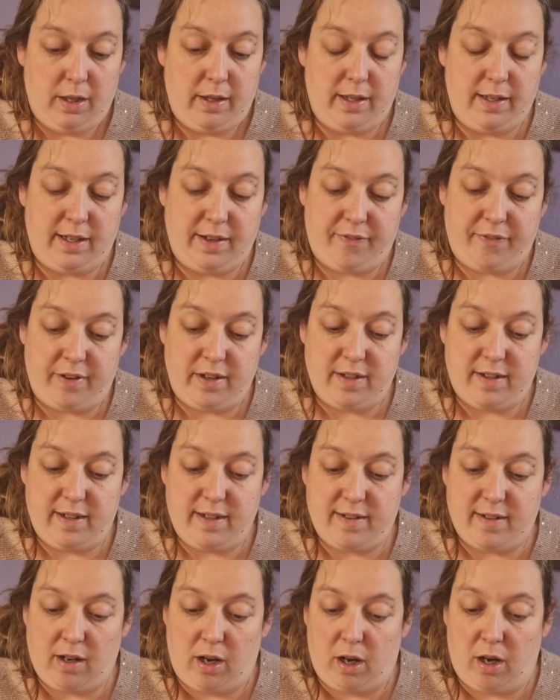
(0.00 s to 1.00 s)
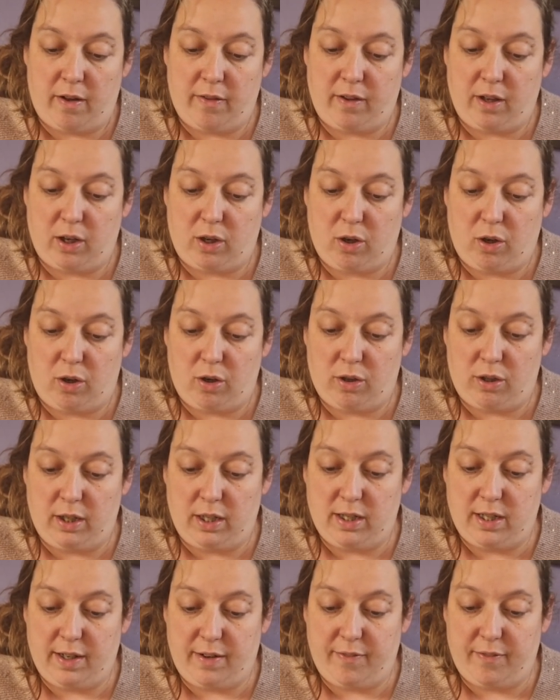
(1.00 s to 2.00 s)
The differences are that
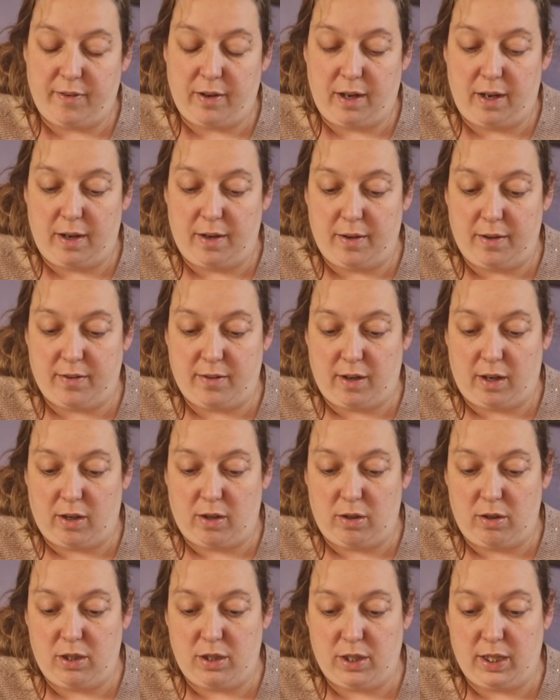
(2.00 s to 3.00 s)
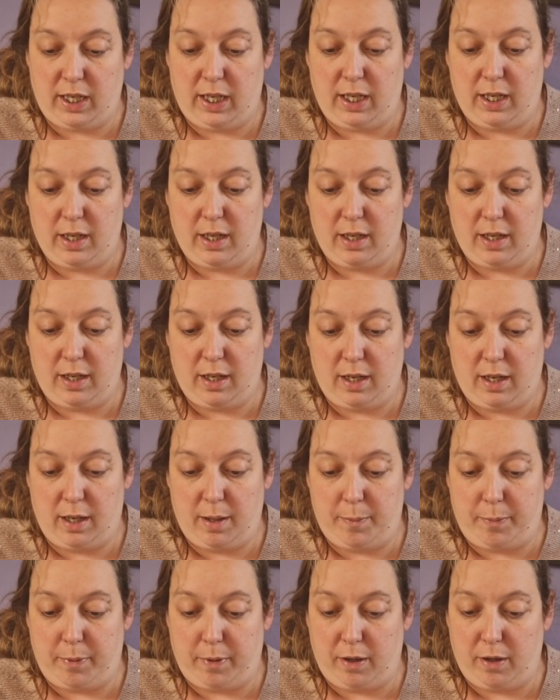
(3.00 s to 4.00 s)
cognitive psychology
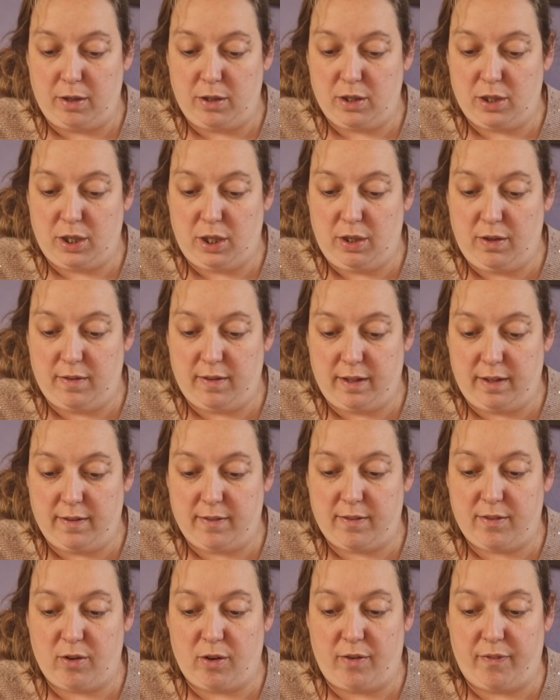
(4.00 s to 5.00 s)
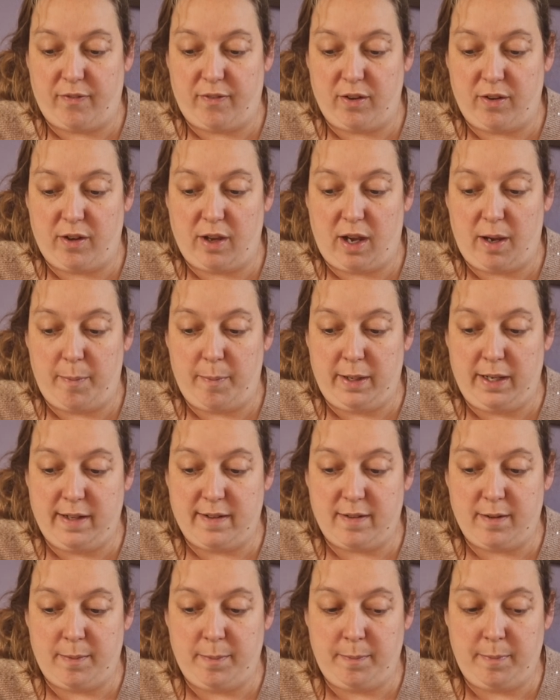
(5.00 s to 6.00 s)
approach uses soft
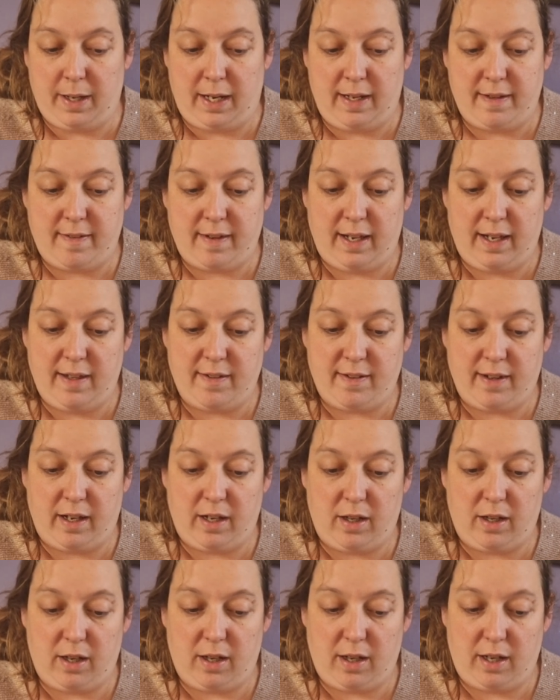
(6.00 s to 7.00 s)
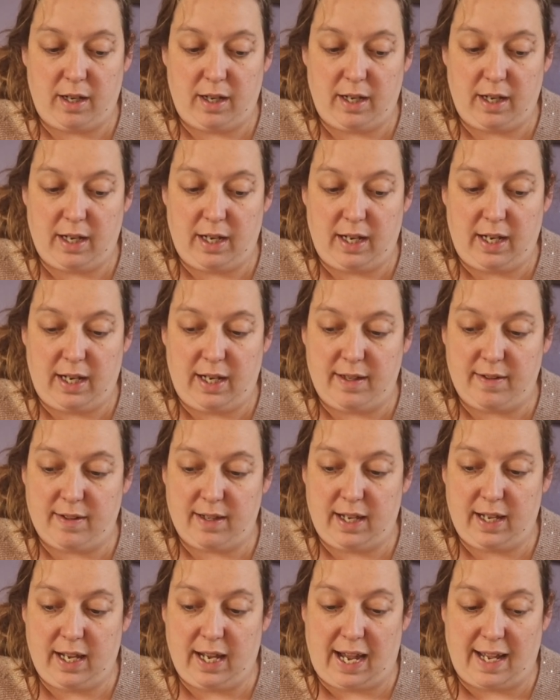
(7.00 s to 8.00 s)
determinism as it
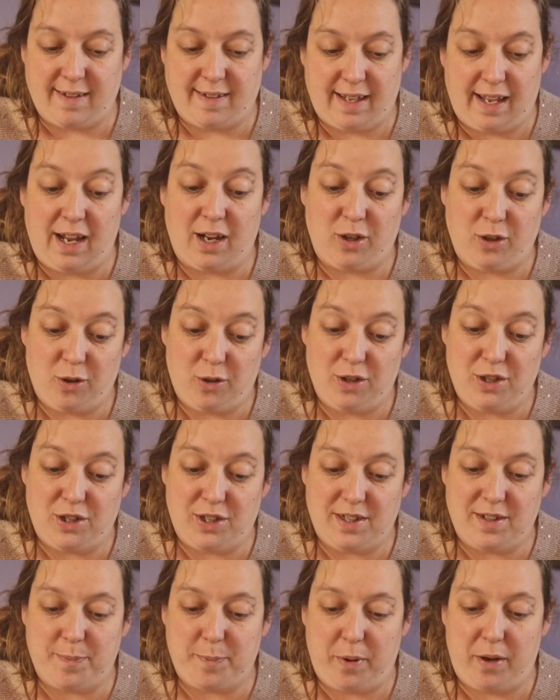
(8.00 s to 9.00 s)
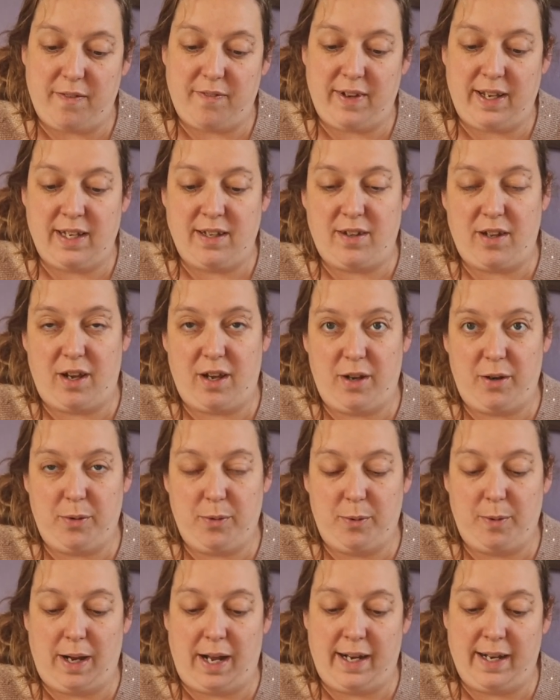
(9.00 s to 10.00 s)
acknowledges both
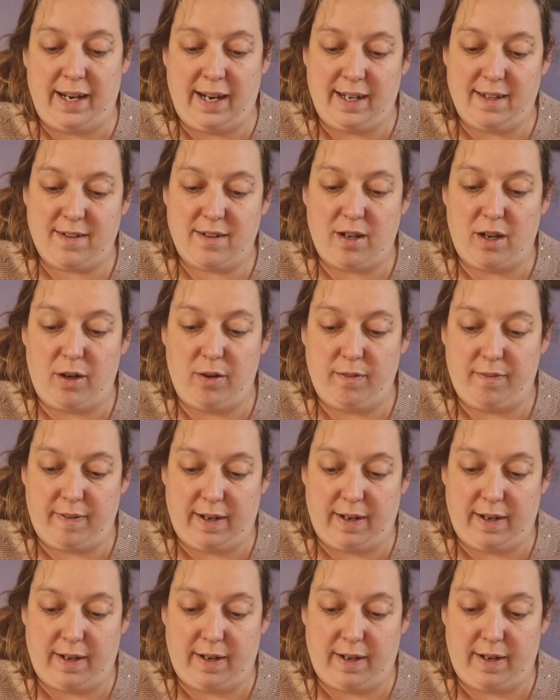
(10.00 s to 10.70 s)
internal and external